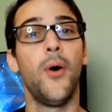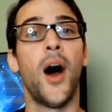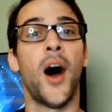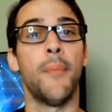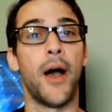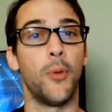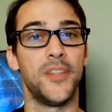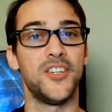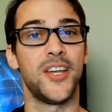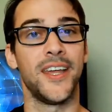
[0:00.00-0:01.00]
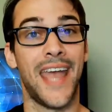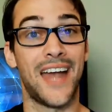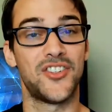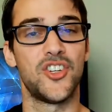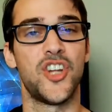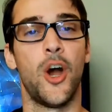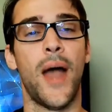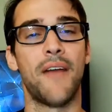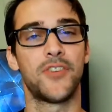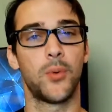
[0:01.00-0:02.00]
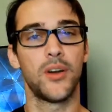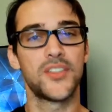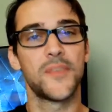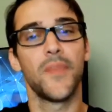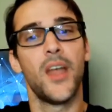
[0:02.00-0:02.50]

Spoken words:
I hope that you can catch the show afterwards.